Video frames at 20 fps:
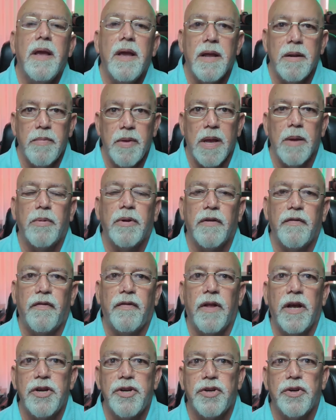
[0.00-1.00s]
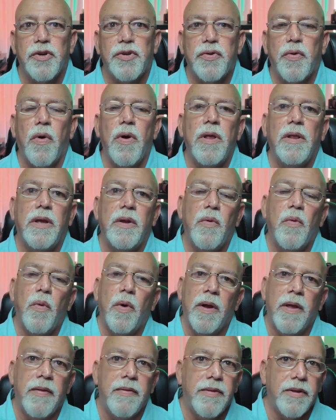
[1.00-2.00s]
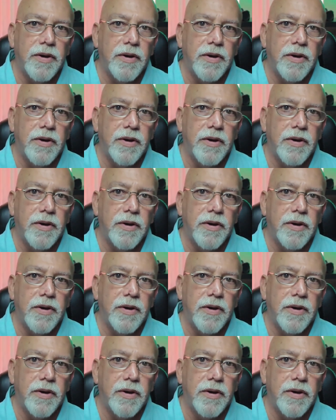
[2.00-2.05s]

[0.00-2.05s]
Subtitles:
and be able to flush your toilet when